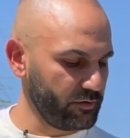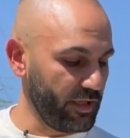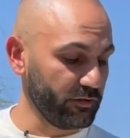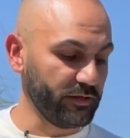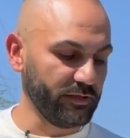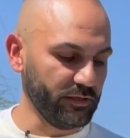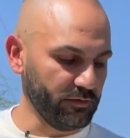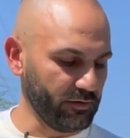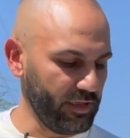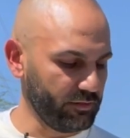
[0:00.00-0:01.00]

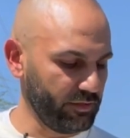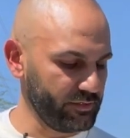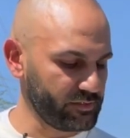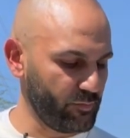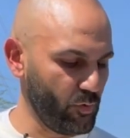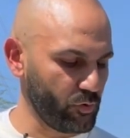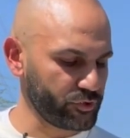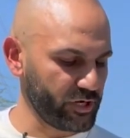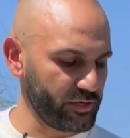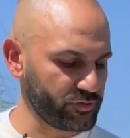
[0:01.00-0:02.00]
LED headlights,
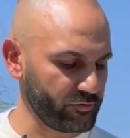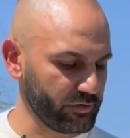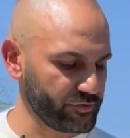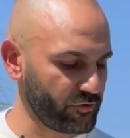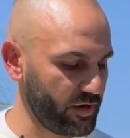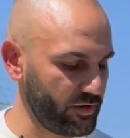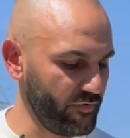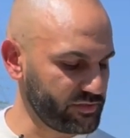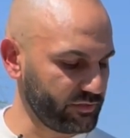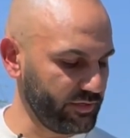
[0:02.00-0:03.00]
Porsche entry and drive,
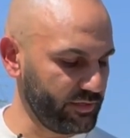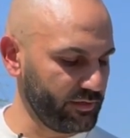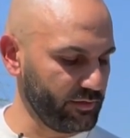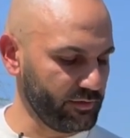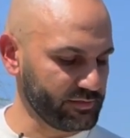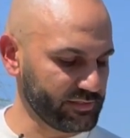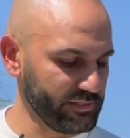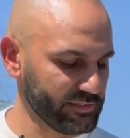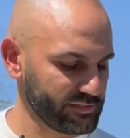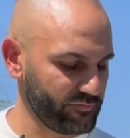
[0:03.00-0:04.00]
ventilated
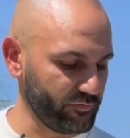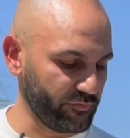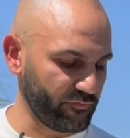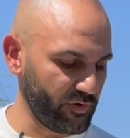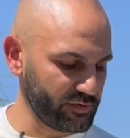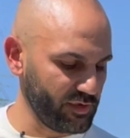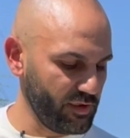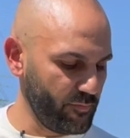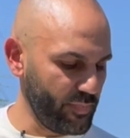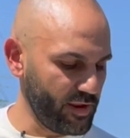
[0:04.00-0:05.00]
seats for the front,
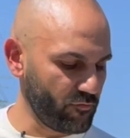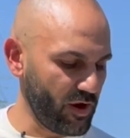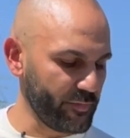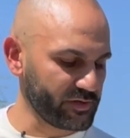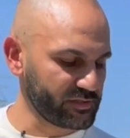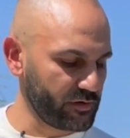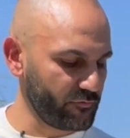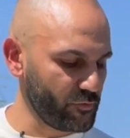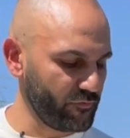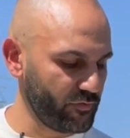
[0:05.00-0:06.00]
panoramic
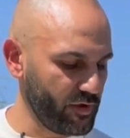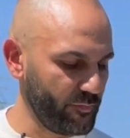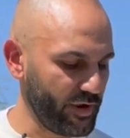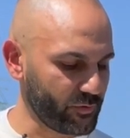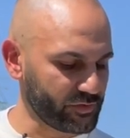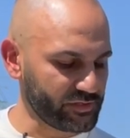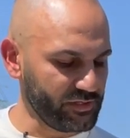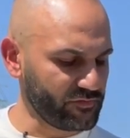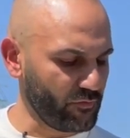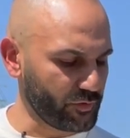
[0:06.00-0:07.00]
sunroof, power
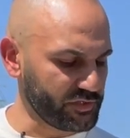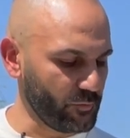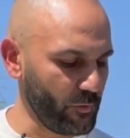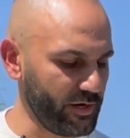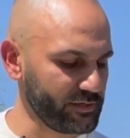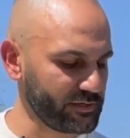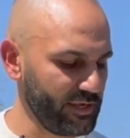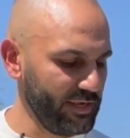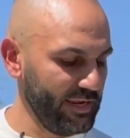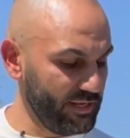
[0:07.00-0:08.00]
seats 14 ways,
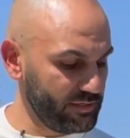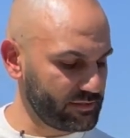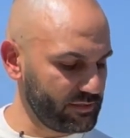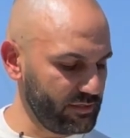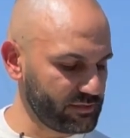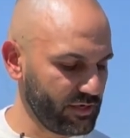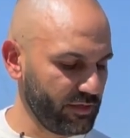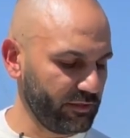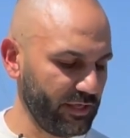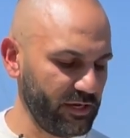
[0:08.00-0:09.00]
heated seats,
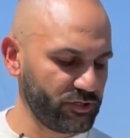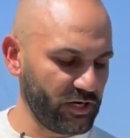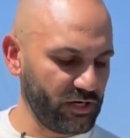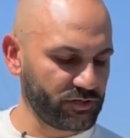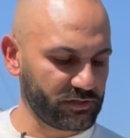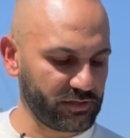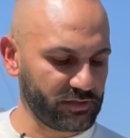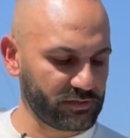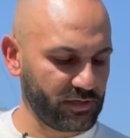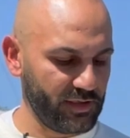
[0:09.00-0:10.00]
lane change
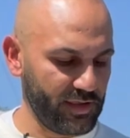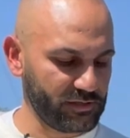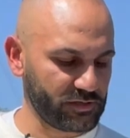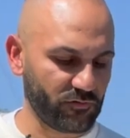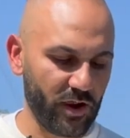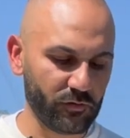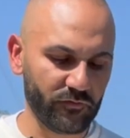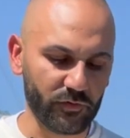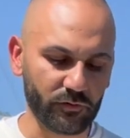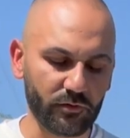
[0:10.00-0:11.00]
assist, and surround
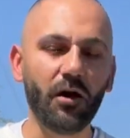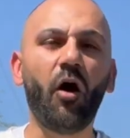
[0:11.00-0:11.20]
view.